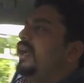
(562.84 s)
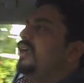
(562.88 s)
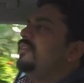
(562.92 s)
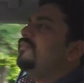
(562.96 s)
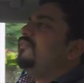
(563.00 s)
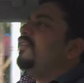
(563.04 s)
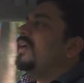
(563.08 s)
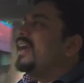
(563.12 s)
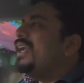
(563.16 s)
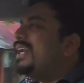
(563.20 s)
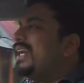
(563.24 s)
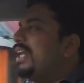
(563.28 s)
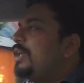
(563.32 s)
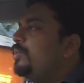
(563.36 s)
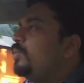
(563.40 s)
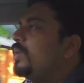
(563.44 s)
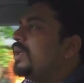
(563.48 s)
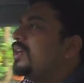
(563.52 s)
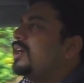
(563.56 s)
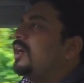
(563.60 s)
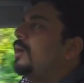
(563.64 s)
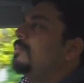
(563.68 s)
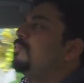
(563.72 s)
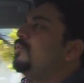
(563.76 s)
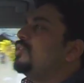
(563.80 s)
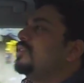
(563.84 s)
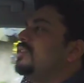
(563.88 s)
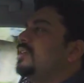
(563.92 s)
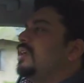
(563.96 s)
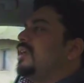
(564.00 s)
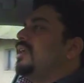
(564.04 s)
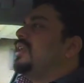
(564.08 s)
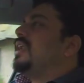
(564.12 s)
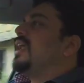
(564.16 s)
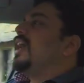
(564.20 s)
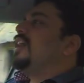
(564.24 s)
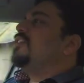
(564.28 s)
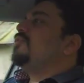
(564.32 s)
And finally, we come to the
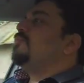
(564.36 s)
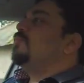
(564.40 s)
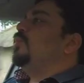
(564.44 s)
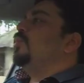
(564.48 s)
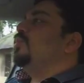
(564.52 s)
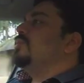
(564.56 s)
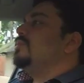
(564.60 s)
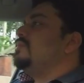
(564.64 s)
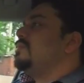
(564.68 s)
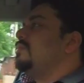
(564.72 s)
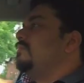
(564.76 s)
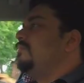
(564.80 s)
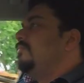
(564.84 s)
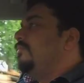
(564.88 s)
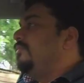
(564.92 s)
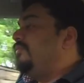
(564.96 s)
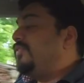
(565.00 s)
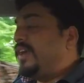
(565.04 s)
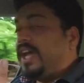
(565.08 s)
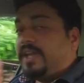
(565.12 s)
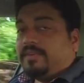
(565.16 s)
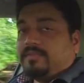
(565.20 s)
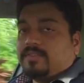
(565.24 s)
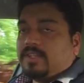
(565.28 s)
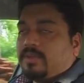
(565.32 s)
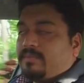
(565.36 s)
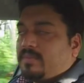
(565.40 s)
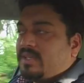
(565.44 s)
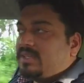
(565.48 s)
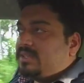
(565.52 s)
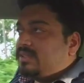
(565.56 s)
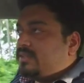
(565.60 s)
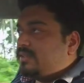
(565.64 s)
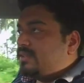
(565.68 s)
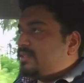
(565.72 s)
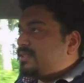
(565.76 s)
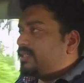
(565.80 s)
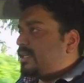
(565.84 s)
drive modes. 5 of them
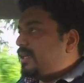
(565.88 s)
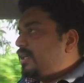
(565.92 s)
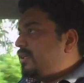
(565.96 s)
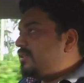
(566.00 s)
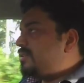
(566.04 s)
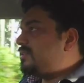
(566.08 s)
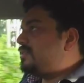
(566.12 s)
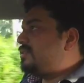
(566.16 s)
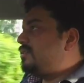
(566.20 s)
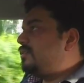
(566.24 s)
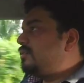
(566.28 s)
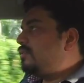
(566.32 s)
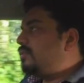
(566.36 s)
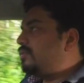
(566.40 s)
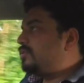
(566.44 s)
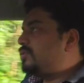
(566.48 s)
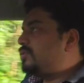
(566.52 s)
in this case.